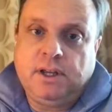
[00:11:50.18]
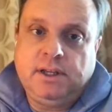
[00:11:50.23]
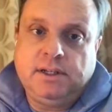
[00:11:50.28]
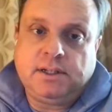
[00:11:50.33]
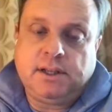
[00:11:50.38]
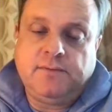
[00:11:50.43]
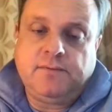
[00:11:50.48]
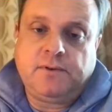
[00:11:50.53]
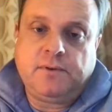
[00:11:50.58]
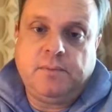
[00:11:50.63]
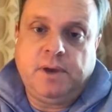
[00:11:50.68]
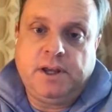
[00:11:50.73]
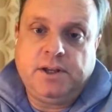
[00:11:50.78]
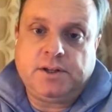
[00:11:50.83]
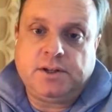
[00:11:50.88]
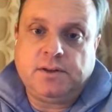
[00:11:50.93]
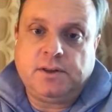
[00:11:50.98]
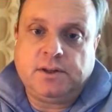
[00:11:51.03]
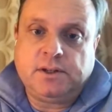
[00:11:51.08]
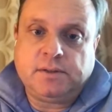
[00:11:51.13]
released
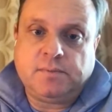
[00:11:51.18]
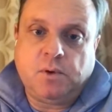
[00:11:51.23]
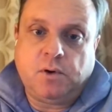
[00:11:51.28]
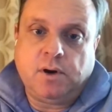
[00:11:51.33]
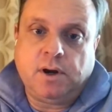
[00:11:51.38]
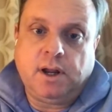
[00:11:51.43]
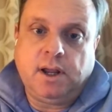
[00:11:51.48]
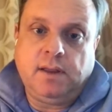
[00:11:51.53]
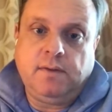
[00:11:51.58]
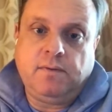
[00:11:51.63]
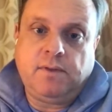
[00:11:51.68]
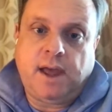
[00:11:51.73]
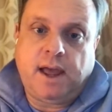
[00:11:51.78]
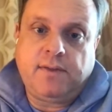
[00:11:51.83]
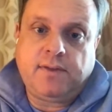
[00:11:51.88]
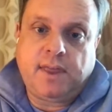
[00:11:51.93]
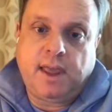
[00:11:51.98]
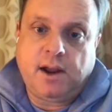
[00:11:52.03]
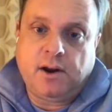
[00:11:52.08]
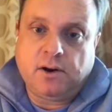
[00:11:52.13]
information this morning
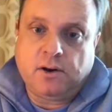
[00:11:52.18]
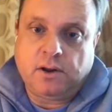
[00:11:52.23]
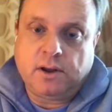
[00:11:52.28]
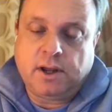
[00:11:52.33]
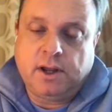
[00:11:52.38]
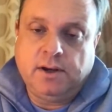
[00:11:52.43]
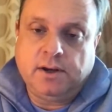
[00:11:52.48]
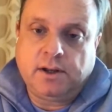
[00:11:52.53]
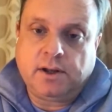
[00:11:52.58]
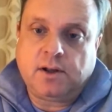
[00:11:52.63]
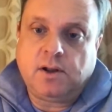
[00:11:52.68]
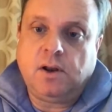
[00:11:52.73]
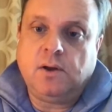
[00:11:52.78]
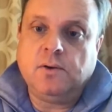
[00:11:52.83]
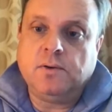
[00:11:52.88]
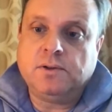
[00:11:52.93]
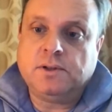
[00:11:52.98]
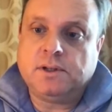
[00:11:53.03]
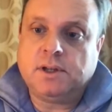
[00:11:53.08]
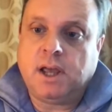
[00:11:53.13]
that they are looking to
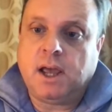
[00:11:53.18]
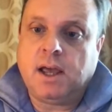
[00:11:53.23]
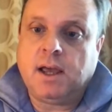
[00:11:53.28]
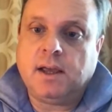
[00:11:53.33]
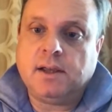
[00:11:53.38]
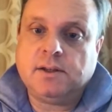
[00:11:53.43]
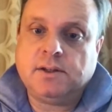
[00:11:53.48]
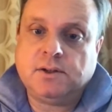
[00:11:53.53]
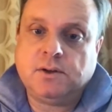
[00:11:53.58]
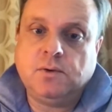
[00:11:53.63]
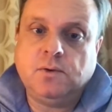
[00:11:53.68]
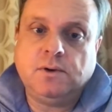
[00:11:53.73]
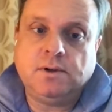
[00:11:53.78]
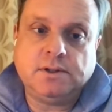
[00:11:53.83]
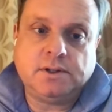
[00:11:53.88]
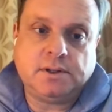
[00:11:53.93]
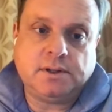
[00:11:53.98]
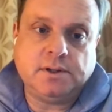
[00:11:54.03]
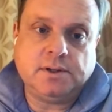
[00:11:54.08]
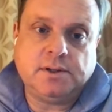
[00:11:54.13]
close
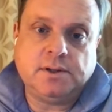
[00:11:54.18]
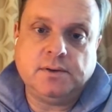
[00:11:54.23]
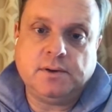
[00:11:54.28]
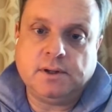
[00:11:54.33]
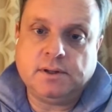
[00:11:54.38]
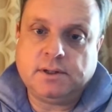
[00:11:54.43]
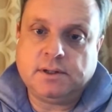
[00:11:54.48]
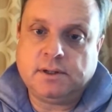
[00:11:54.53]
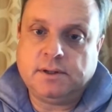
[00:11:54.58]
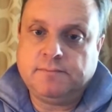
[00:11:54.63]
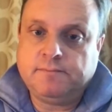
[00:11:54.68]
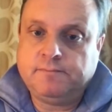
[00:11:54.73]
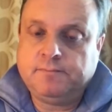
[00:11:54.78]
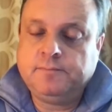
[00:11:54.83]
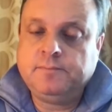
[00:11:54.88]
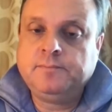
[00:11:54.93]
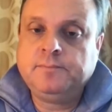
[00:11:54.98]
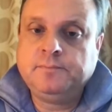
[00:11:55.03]
schools to students.